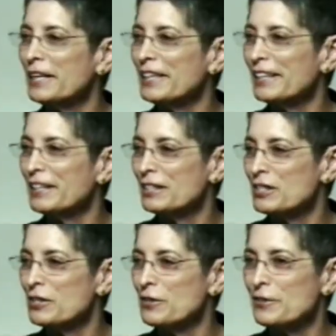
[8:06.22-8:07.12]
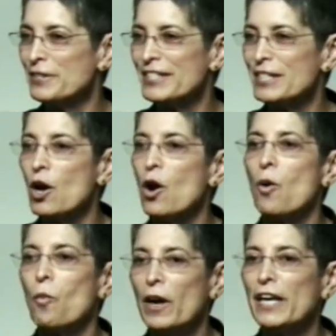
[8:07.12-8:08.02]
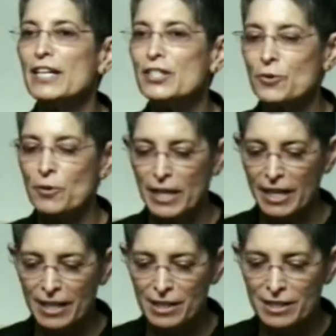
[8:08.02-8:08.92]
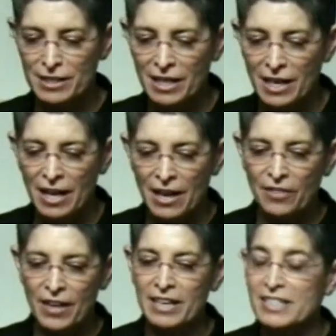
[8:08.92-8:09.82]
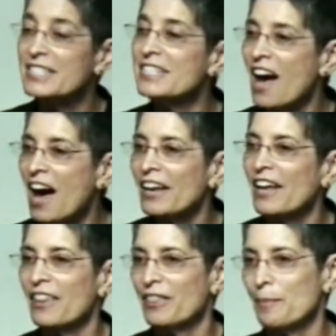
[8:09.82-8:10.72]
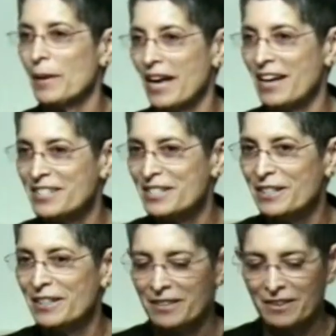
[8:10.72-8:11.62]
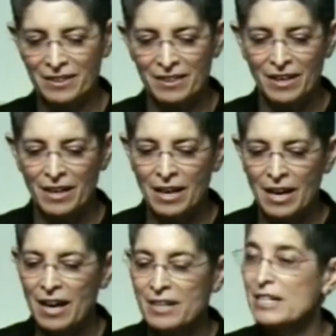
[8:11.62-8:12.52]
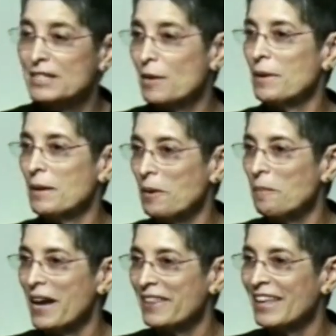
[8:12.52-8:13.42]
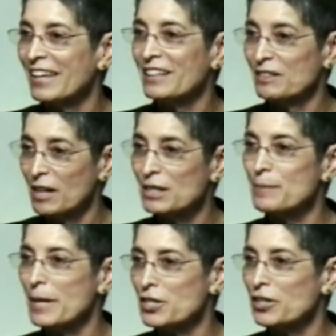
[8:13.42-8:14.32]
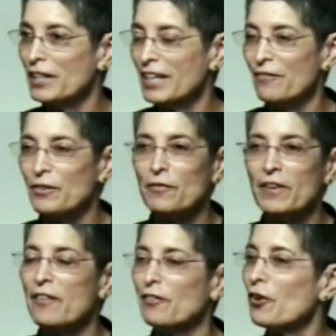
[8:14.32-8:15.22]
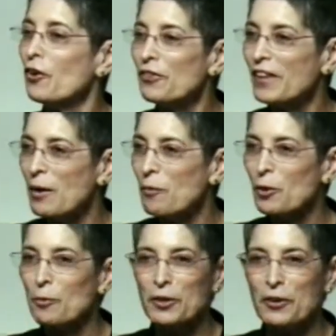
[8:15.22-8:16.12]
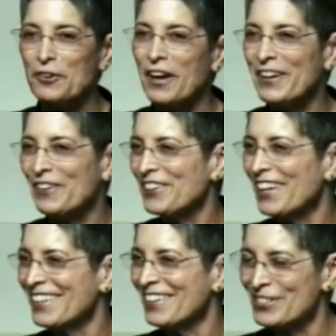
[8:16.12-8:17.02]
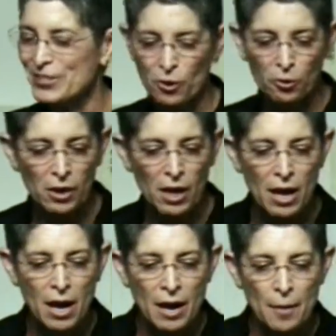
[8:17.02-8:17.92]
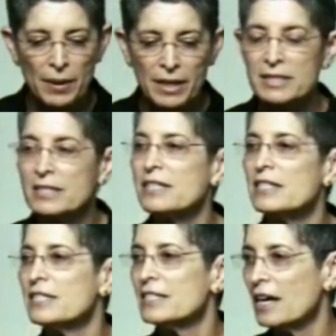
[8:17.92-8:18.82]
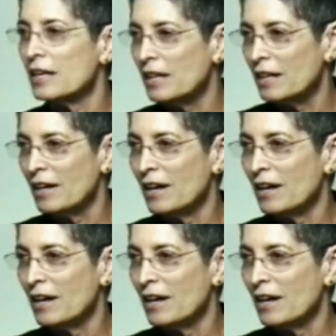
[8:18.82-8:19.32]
to students what history is, that it's not the past, as some people might think, and especially if you've ever heard that word when you're 9 or 10 years old, but it's the study